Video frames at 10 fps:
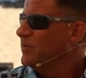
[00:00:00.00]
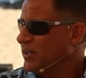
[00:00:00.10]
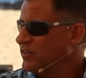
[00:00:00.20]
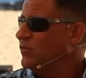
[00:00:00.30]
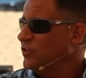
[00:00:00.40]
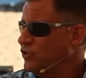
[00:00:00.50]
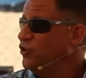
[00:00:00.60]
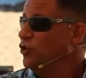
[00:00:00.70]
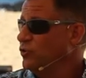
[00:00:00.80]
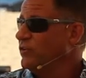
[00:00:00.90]
Because He wants
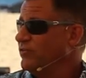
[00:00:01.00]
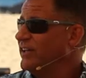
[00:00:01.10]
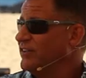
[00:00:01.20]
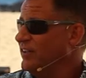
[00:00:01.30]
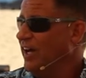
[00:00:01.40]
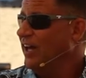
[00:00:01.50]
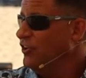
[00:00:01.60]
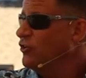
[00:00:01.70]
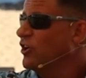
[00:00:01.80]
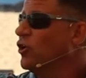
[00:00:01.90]
you to fix it,
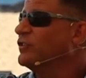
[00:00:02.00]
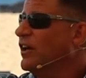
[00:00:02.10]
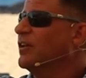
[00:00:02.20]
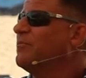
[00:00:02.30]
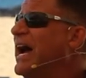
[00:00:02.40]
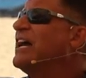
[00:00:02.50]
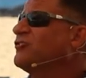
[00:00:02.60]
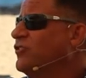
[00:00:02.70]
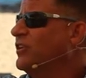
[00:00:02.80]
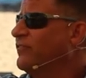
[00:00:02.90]
not you to go tell the
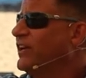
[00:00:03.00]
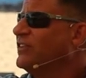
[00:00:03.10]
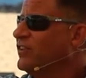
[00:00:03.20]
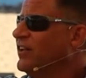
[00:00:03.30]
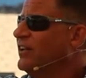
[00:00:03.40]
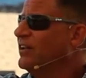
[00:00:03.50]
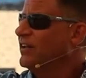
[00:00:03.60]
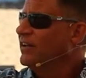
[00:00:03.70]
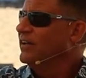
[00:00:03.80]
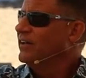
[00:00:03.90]
pastor to fix it.
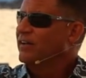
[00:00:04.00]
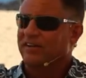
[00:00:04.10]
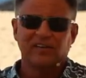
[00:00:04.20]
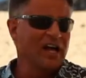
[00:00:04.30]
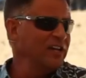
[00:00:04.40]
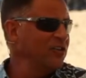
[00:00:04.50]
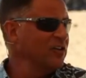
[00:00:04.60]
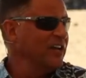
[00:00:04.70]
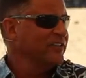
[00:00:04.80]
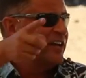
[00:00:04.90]
A lot of
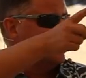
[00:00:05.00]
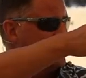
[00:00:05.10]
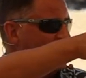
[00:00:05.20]
you guys got